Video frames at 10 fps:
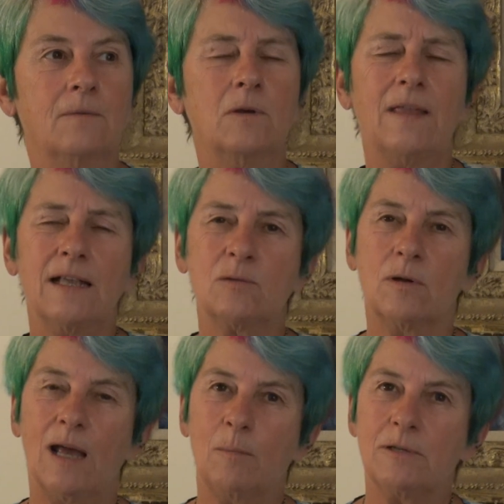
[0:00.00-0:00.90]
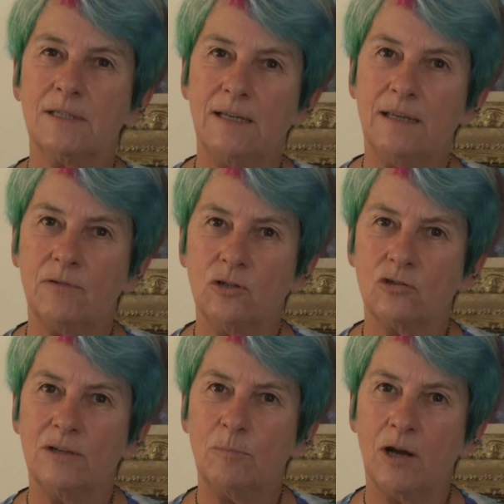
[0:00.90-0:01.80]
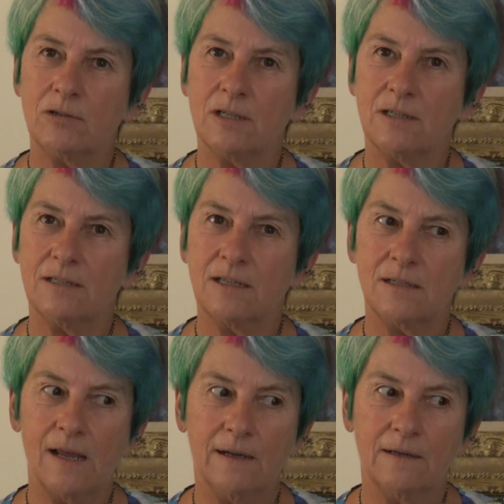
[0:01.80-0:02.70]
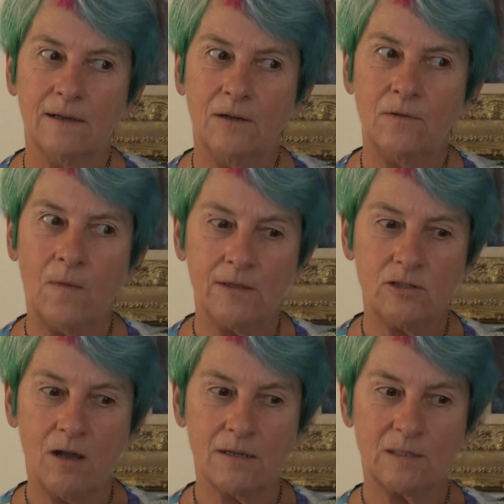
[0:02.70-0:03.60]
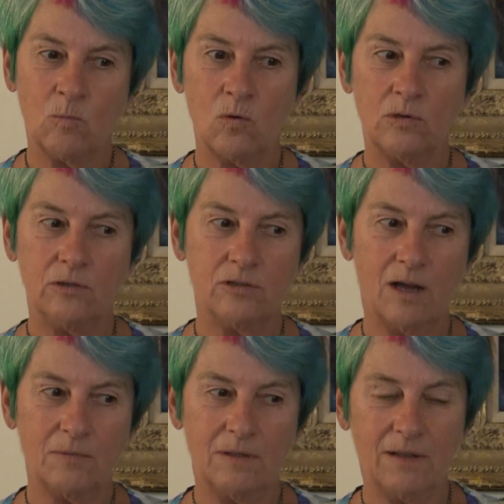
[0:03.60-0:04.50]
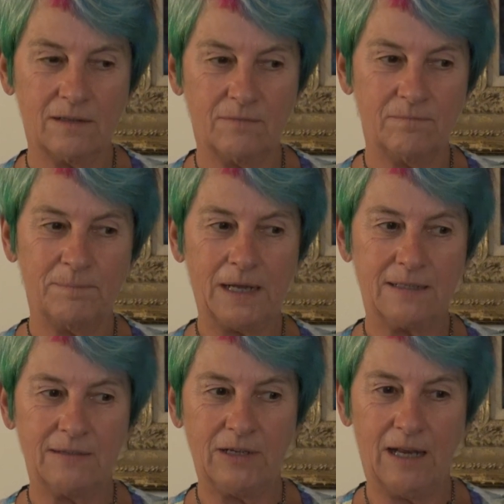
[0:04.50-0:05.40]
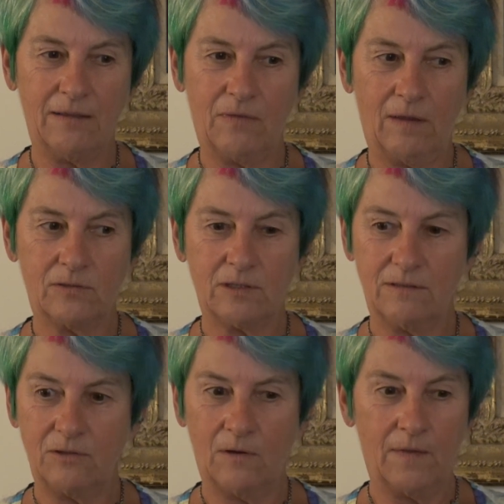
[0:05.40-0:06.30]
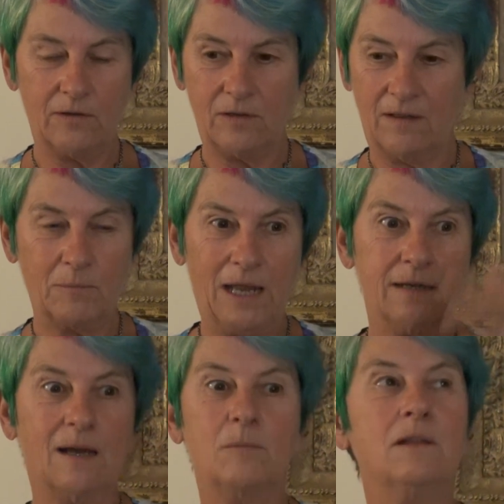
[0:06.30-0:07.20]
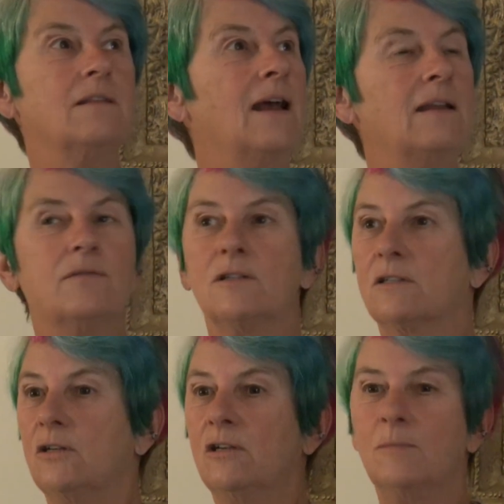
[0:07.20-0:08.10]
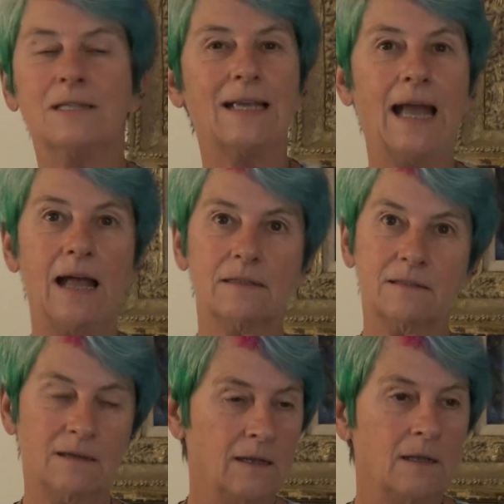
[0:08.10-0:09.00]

well that's what happens in evolutionary processes isn't it you know, they start small you start with bacteria like things and you know they we end up with elephants and humans and cats and